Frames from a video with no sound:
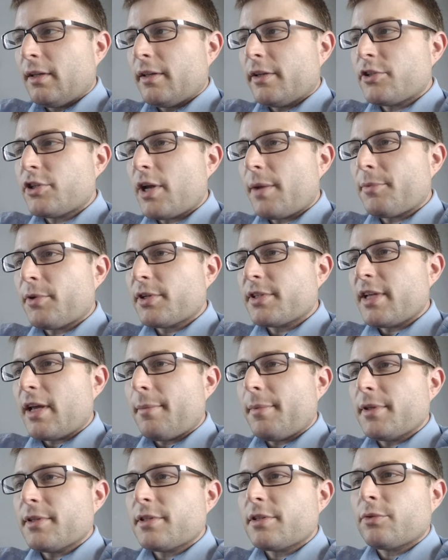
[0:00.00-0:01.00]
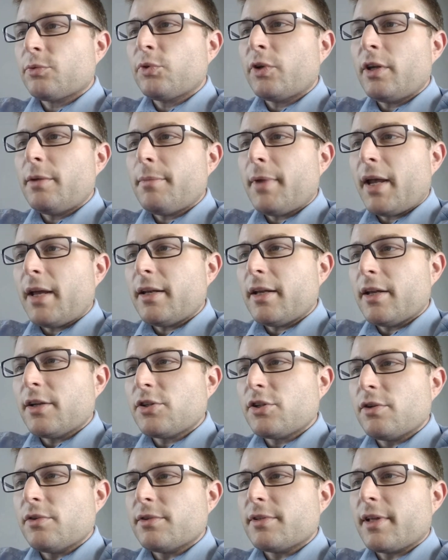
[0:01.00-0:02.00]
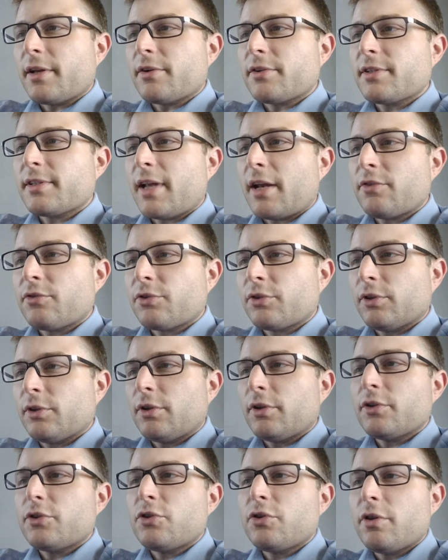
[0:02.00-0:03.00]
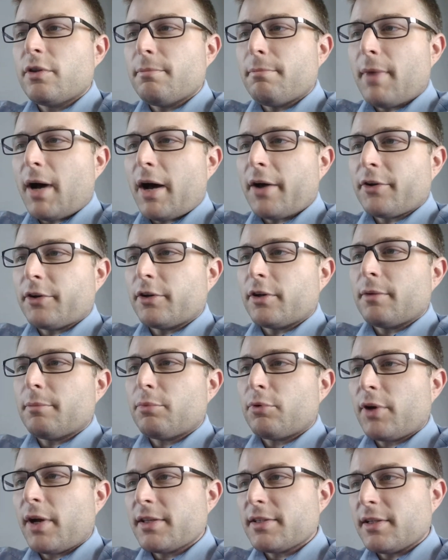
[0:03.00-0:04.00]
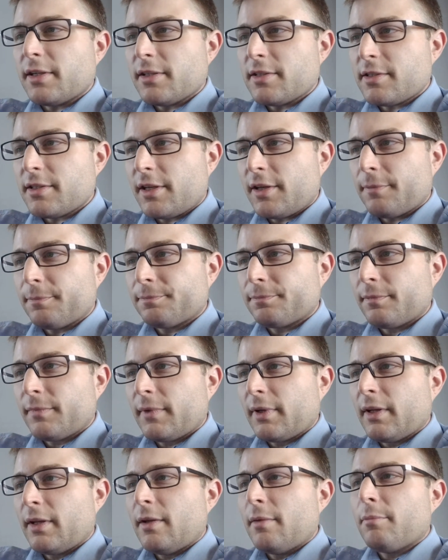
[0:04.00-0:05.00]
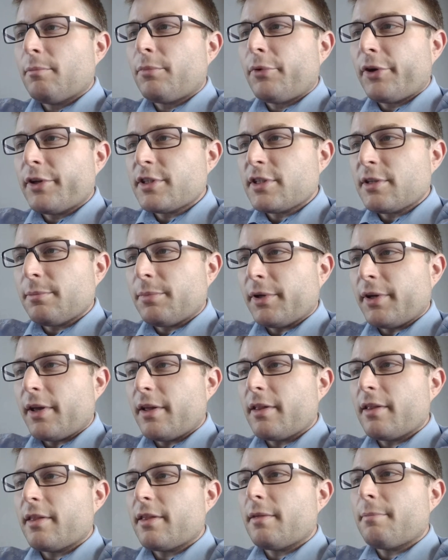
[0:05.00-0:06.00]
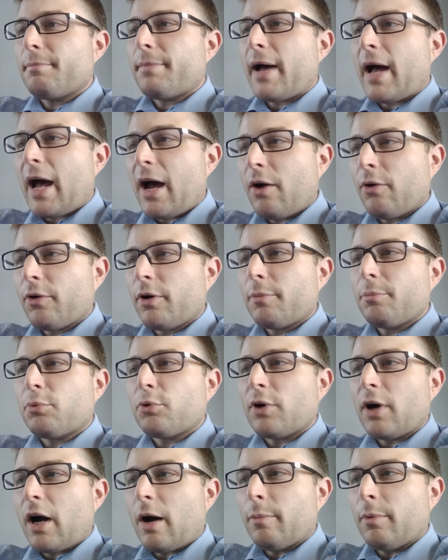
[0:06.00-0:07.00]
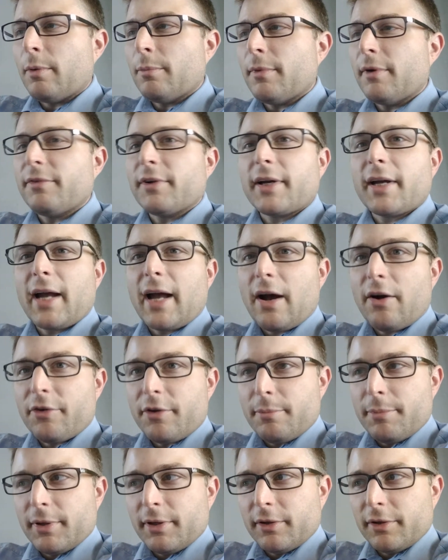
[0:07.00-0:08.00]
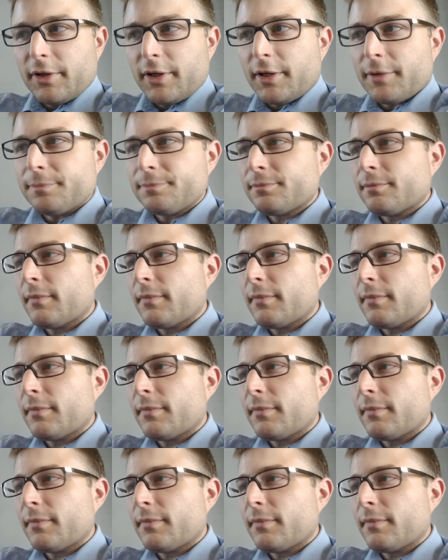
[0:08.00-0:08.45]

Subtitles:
This chapter examines three main issues that are central to the modern presidency. Principally, the power problem of accountability.